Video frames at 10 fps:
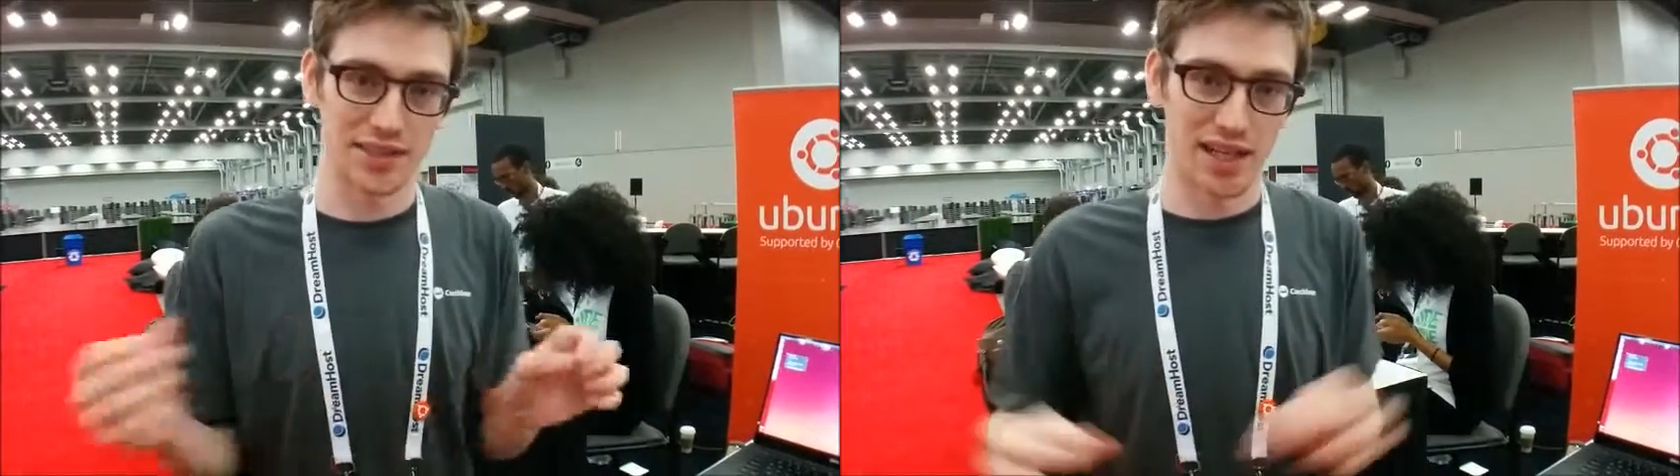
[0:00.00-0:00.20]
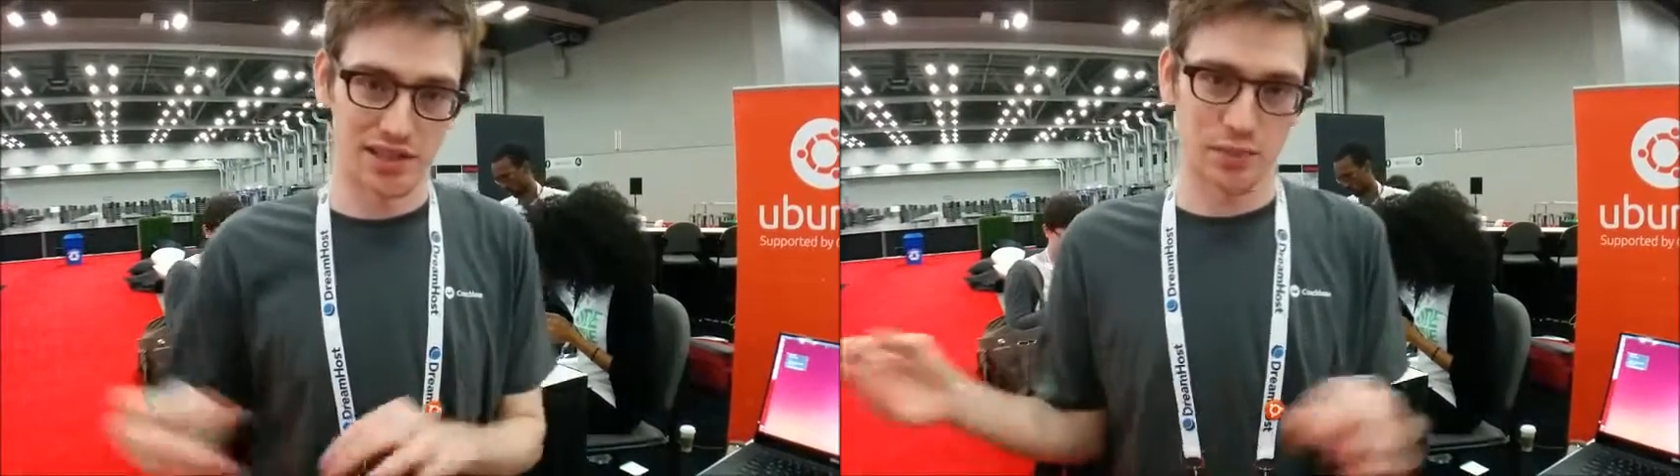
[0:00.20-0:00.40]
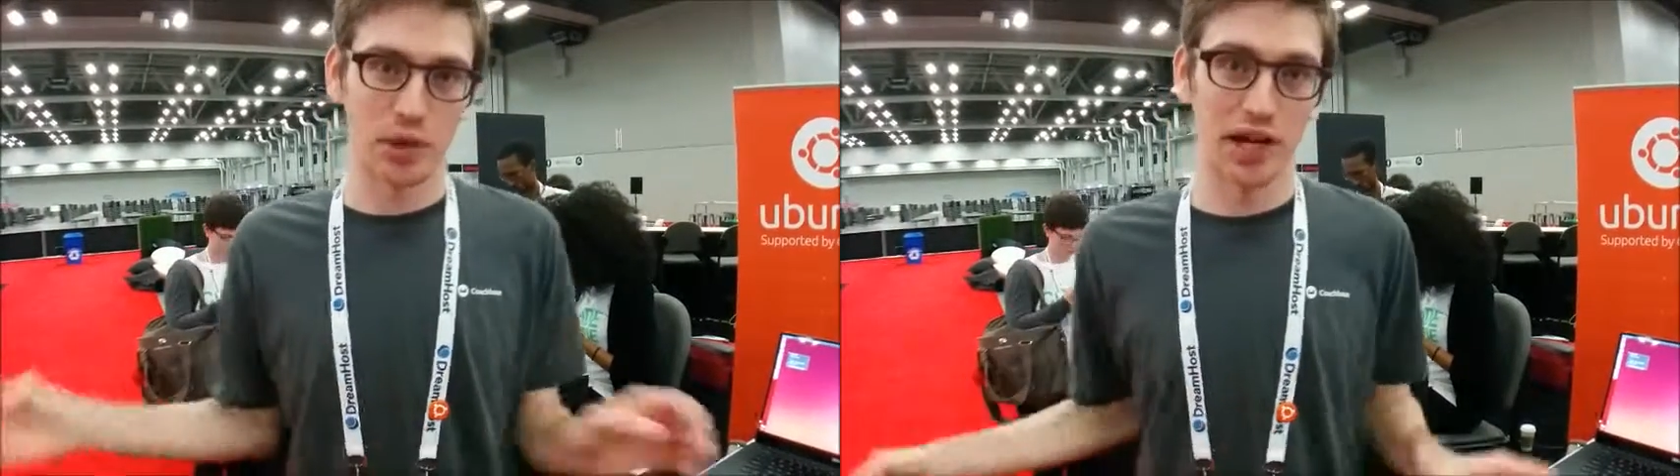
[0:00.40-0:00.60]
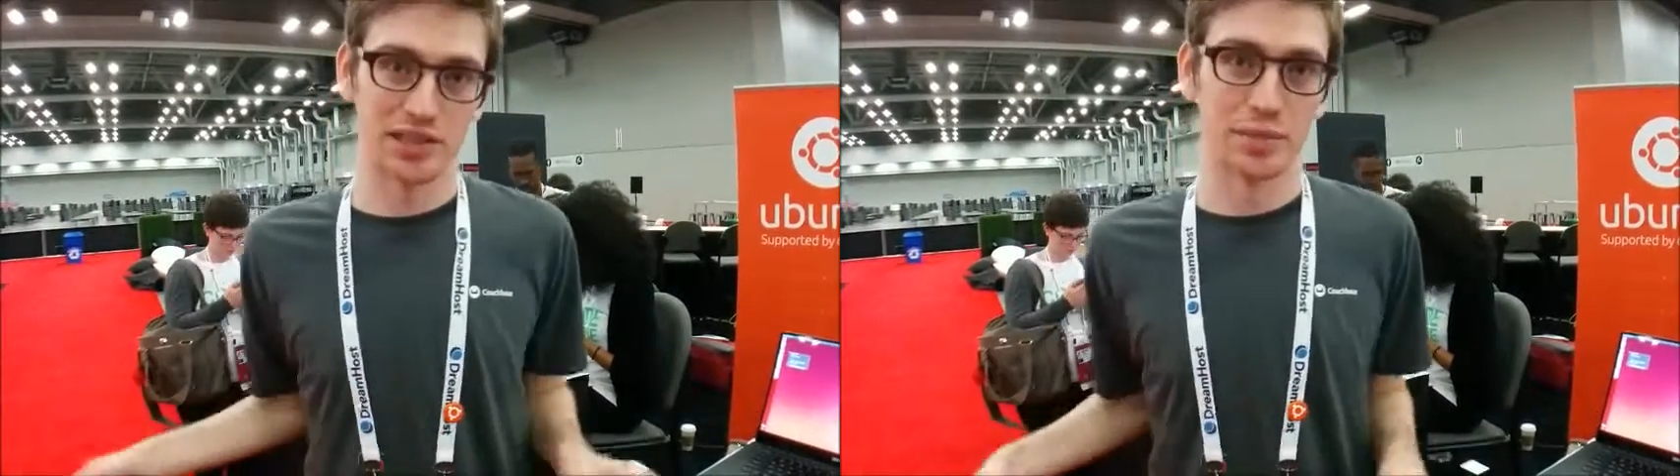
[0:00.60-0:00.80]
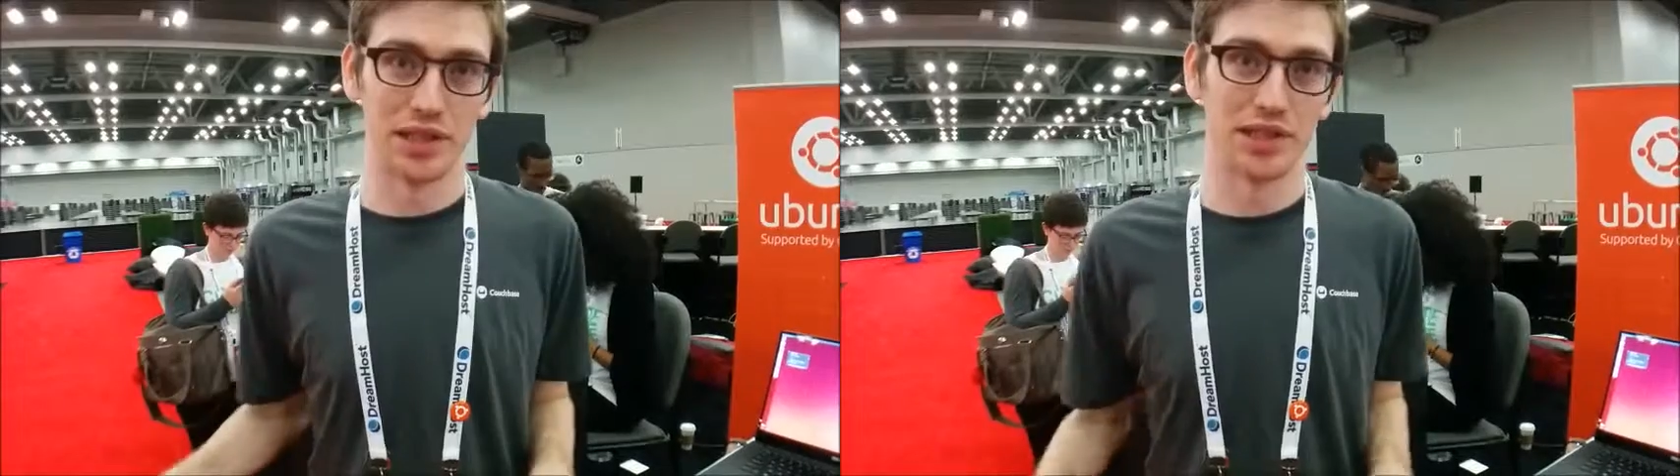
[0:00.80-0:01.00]
lots of
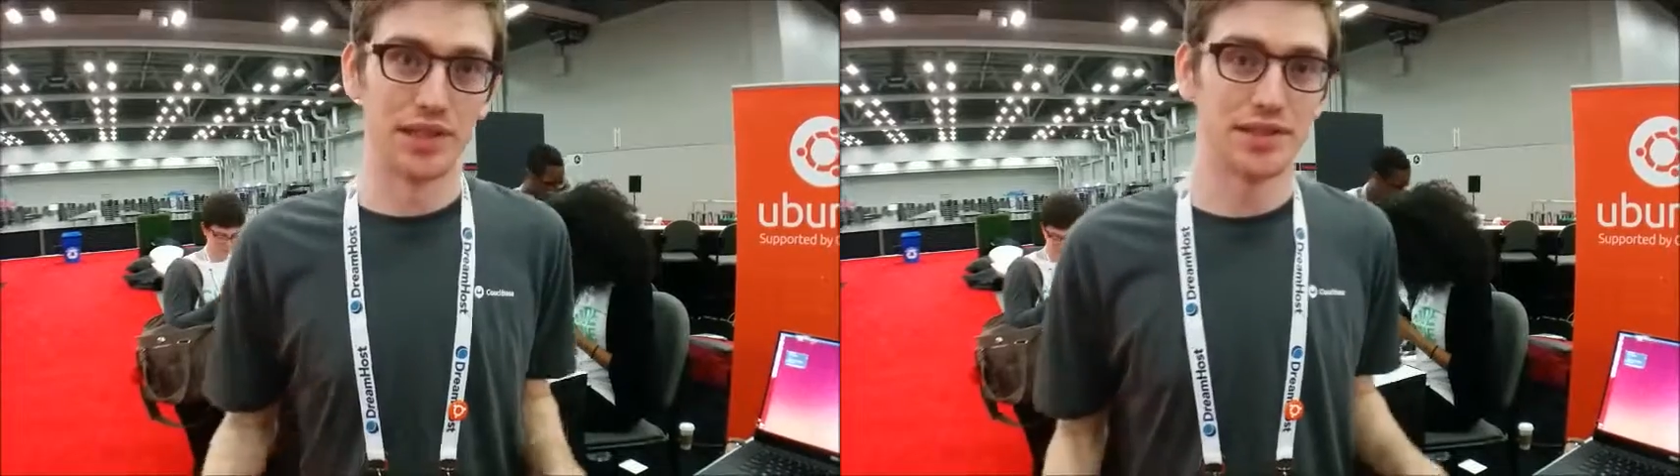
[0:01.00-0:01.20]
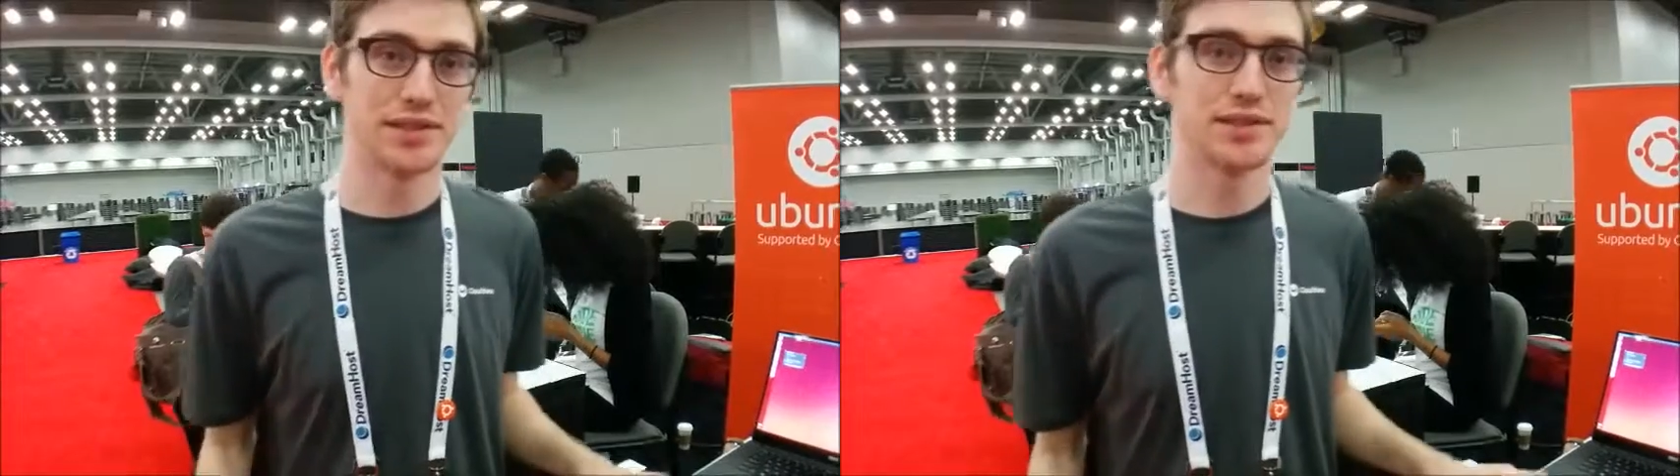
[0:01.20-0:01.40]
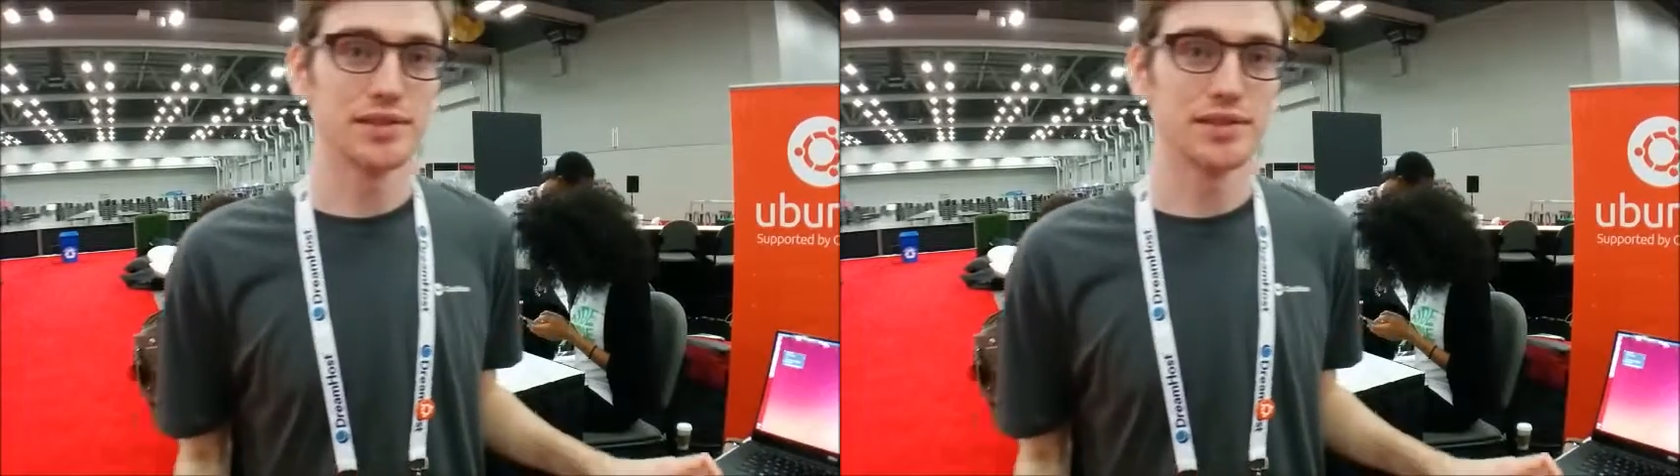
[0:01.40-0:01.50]
possibilities.